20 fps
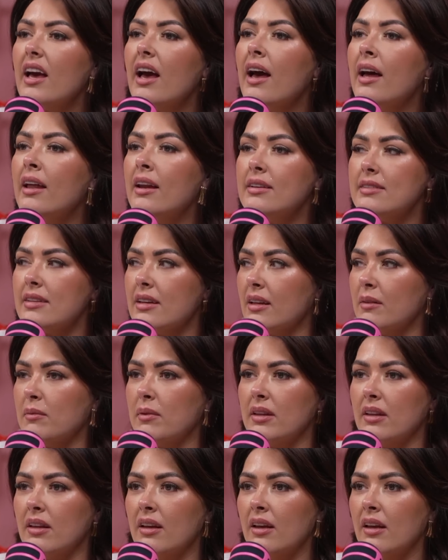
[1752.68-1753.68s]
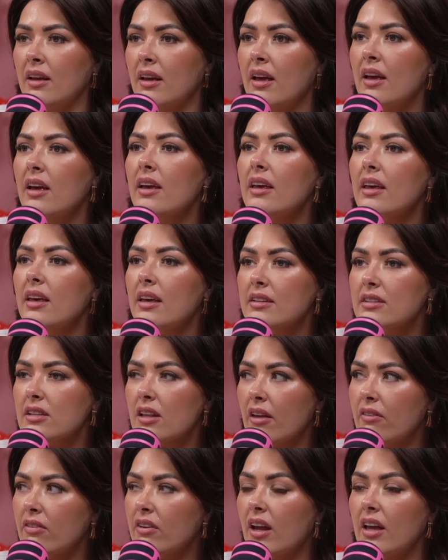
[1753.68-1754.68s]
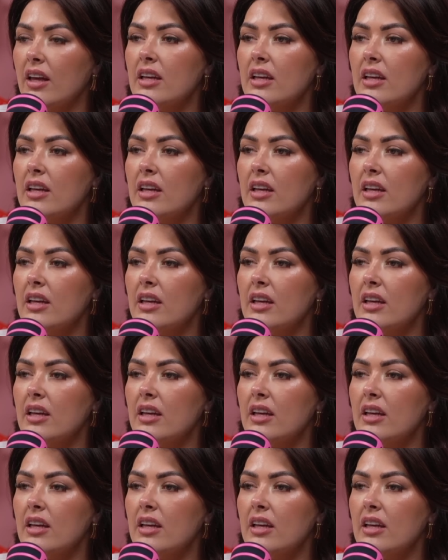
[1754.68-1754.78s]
In his element. He is loving it.